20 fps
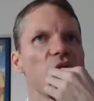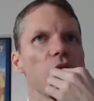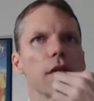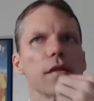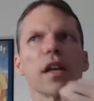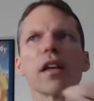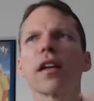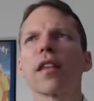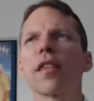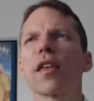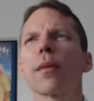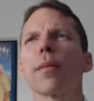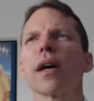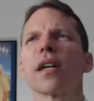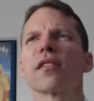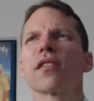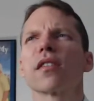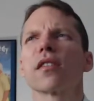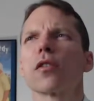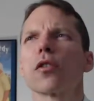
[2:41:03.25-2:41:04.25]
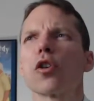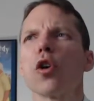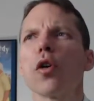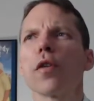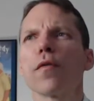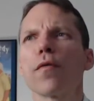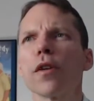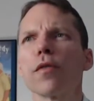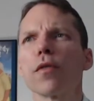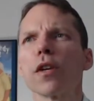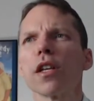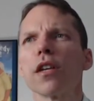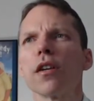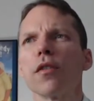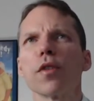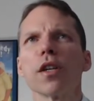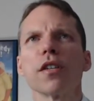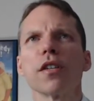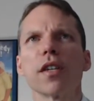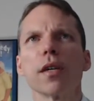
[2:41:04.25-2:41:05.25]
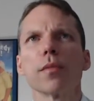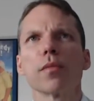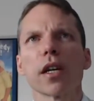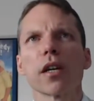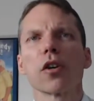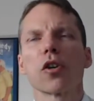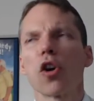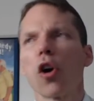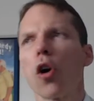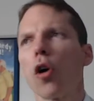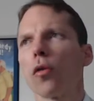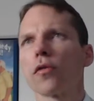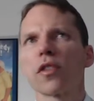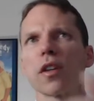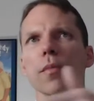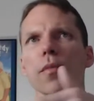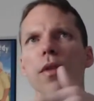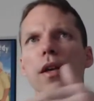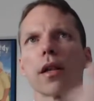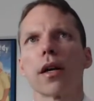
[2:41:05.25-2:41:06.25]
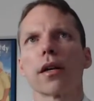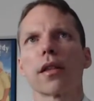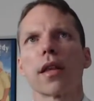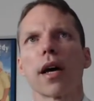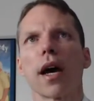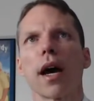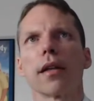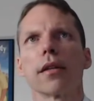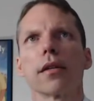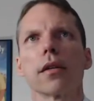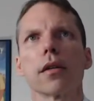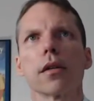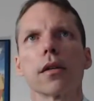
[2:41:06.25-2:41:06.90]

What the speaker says: Now that I think about it, I said, going free really seems like a cult, something like that.